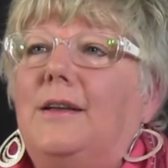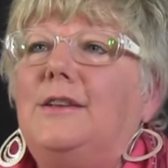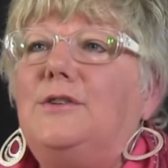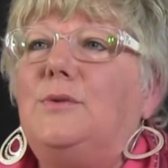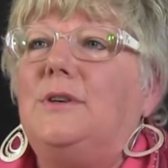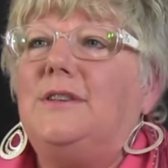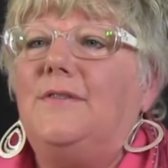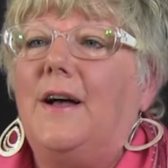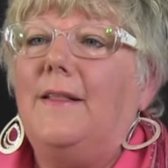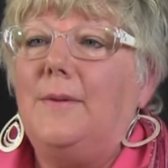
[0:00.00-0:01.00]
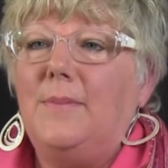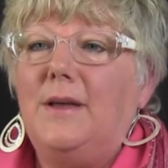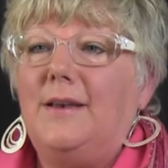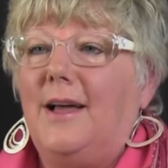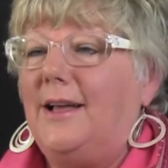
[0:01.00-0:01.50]
into a
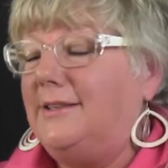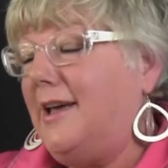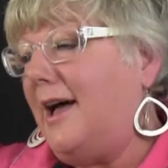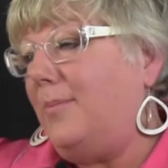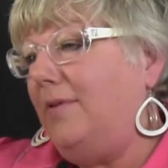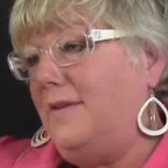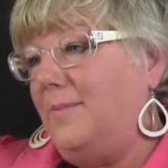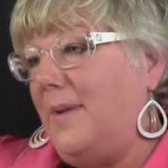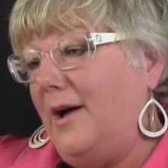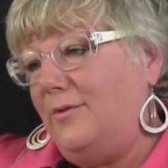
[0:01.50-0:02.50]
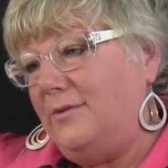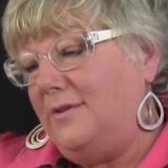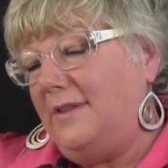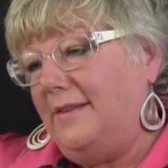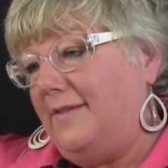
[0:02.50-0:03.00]
development on top of the
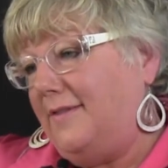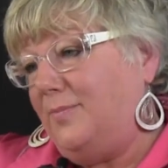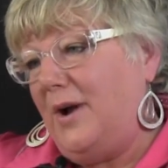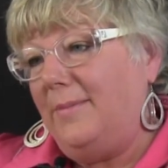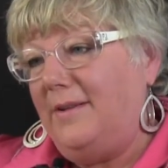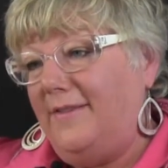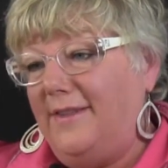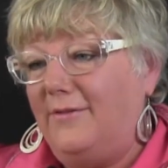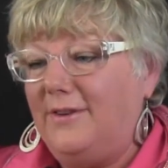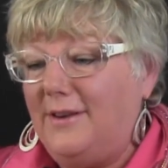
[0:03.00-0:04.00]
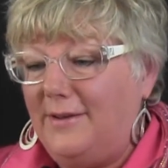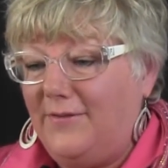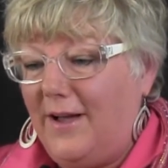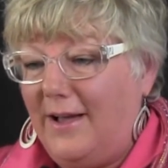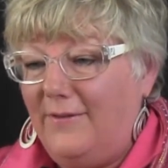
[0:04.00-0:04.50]
mountain that's probably
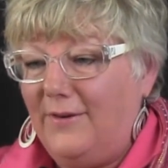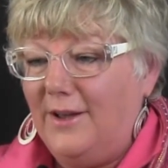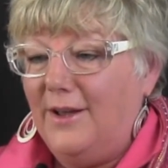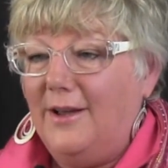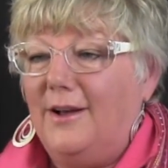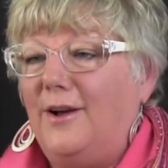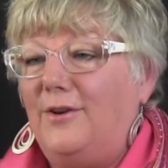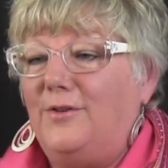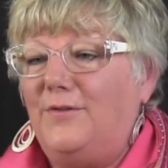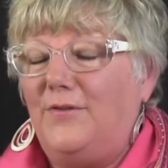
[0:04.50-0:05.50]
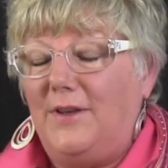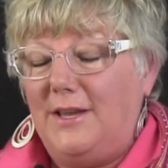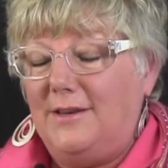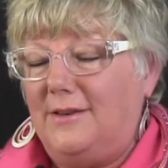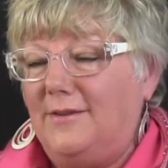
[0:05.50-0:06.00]
7,500
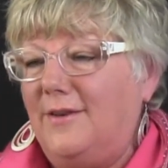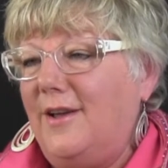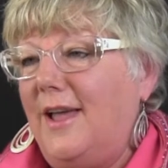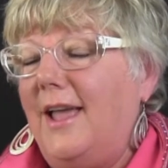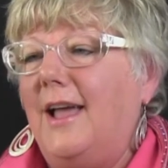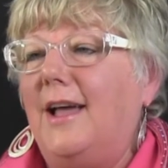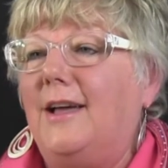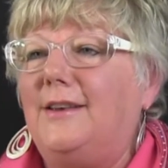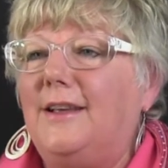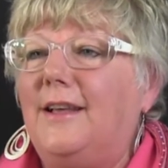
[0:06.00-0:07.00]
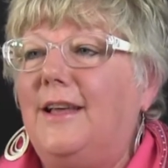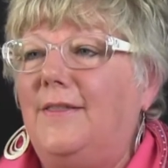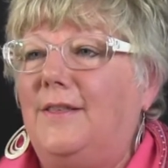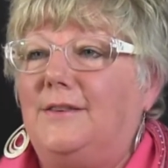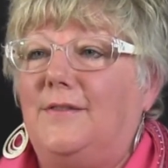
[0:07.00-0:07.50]
feet, and
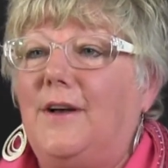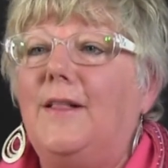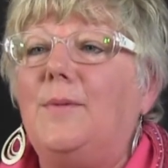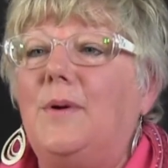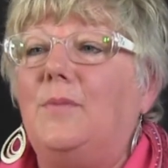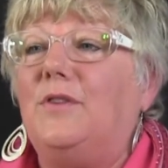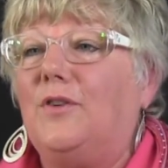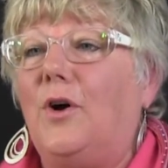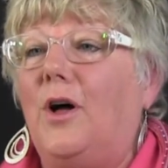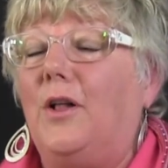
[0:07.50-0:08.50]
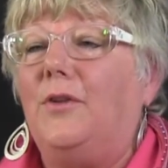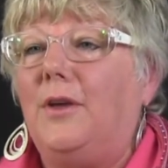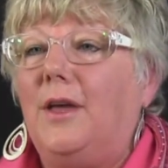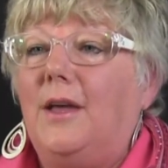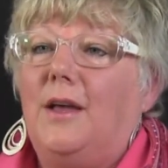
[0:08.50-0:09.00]
the development was called
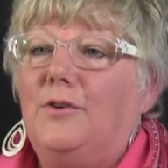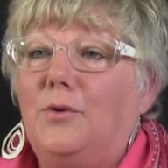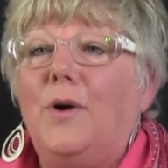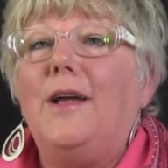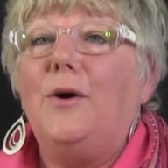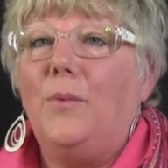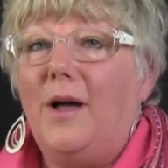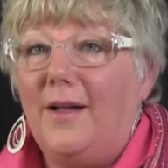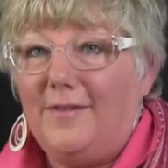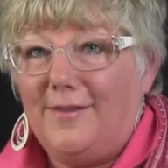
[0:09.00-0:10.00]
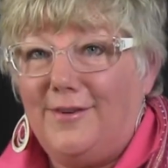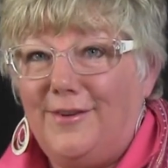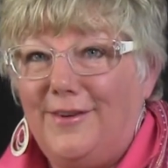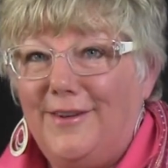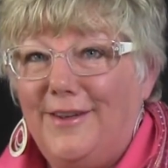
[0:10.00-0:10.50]
Durango West.